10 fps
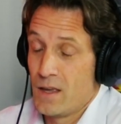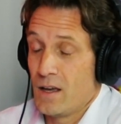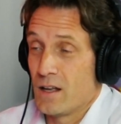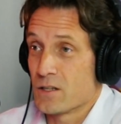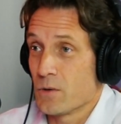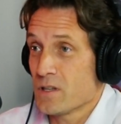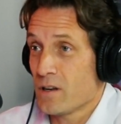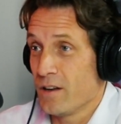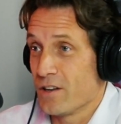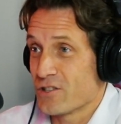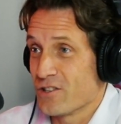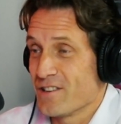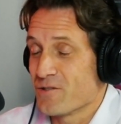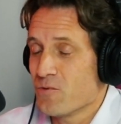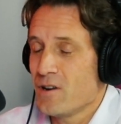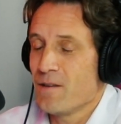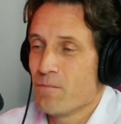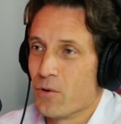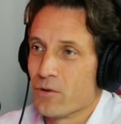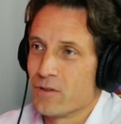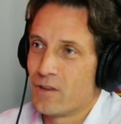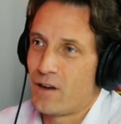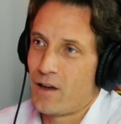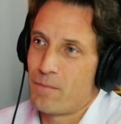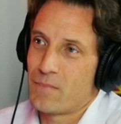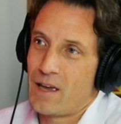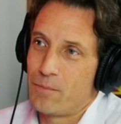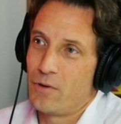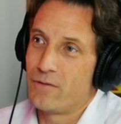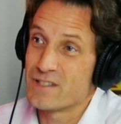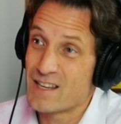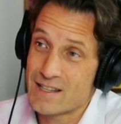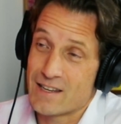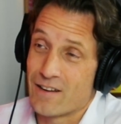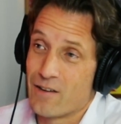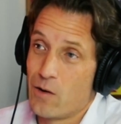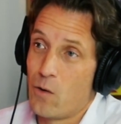And so as a clinician, it's really important that I am capable of assessing